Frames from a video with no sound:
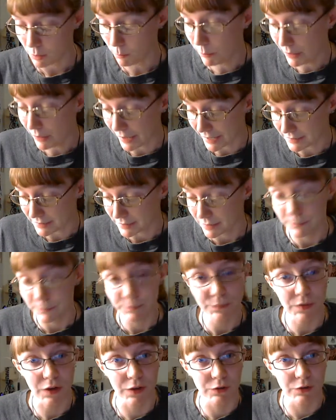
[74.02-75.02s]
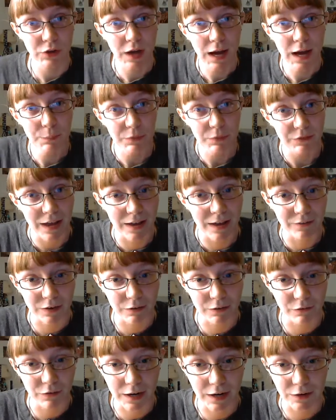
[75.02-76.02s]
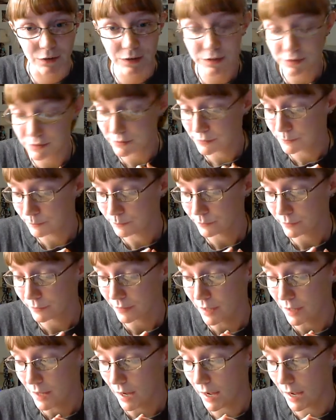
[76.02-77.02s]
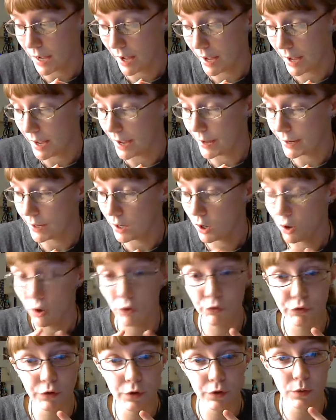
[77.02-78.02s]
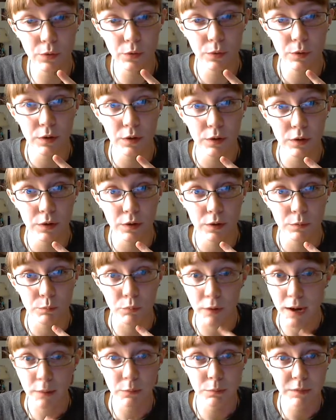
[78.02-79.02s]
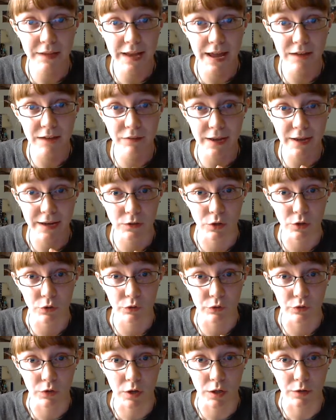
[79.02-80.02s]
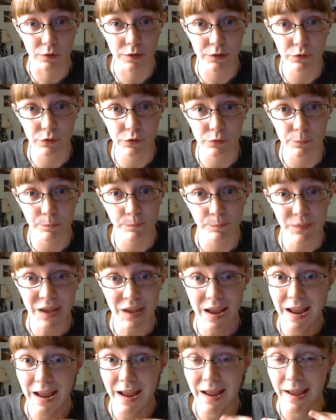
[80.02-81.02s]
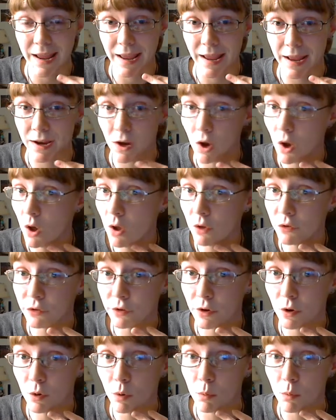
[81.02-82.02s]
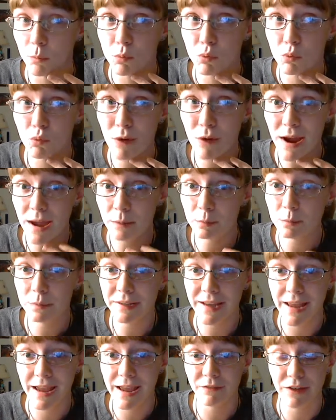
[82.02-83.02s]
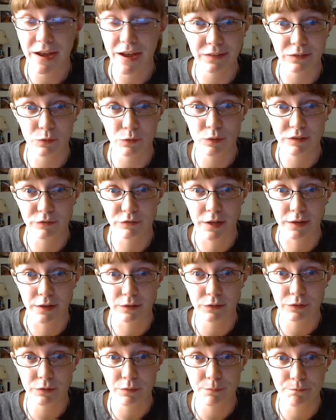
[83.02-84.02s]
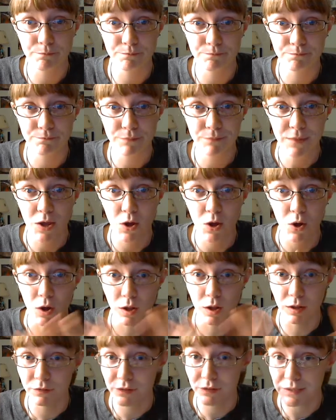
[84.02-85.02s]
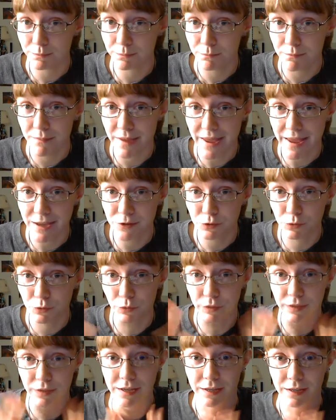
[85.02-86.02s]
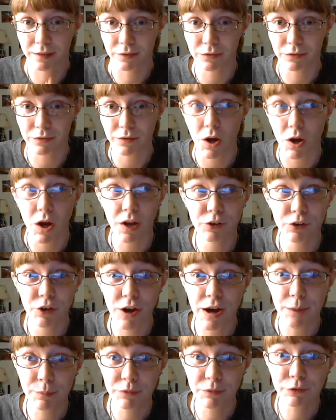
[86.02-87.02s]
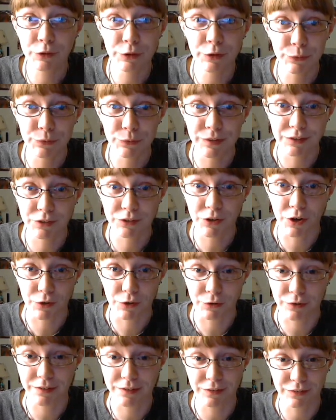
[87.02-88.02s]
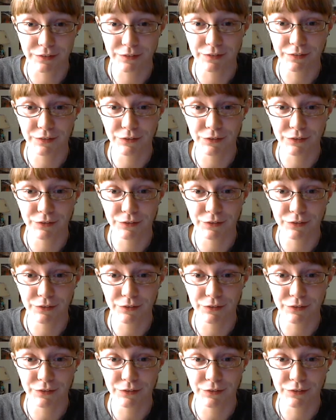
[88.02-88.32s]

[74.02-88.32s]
But, on top of having a virus, I also probably have lactose intolerance, and also probably have acid reflux. All these magical things. On top of gluten intolerance.